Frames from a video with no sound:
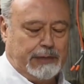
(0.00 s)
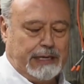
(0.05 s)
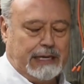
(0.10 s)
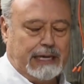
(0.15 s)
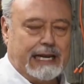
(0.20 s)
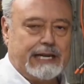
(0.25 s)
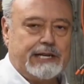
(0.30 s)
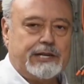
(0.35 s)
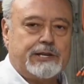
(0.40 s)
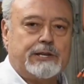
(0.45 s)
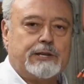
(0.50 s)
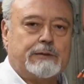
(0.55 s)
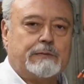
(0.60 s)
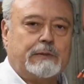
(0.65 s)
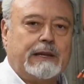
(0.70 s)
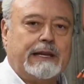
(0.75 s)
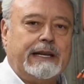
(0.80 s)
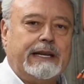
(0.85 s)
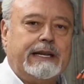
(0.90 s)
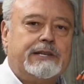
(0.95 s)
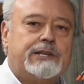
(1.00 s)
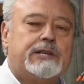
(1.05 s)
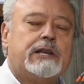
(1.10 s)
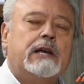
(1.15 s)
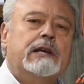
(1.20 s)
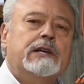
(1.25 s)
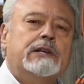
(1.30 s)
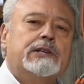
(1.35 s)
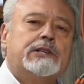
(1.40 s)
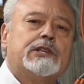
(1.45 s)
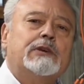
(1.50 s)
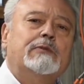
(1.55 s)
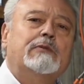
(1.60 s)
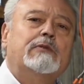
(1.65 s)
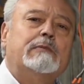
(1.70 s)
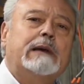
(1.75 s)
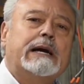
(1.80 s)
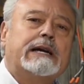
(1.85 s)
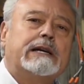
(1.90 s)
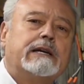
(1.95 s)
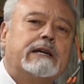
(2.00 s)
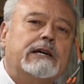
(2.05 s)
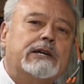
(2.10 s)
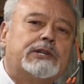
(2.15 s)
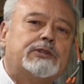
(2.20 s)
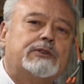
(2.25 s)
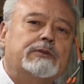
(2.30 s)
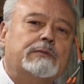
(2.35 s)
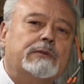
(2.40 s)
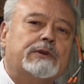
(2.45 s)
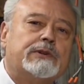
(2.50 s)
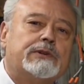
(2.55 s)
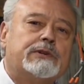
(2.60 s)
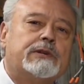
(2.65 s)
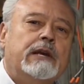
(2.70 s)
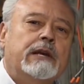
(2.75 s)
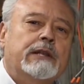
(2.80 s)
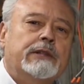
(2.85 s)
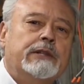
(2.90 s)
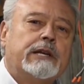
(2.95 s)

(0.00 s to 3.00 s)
me license plates, some of my customers.